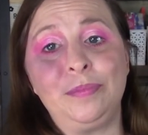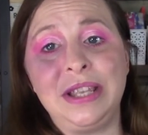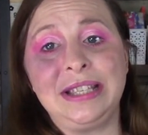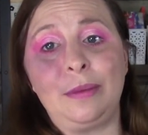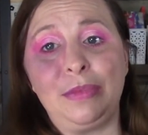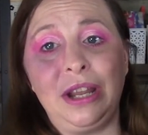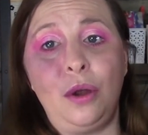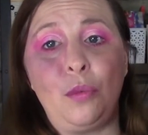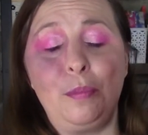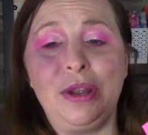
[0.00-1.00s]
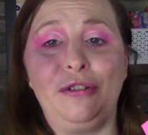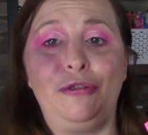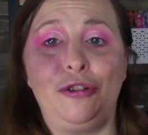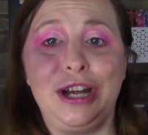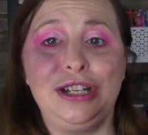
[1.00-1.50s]
It's something I won't be
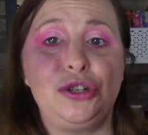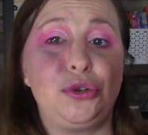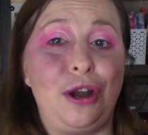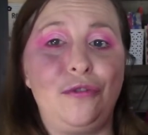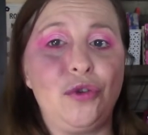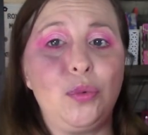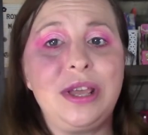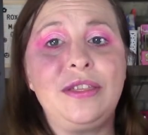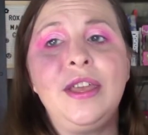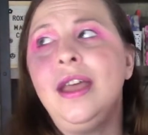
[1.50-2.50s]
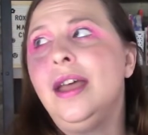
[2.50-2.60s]
afraid to travel with.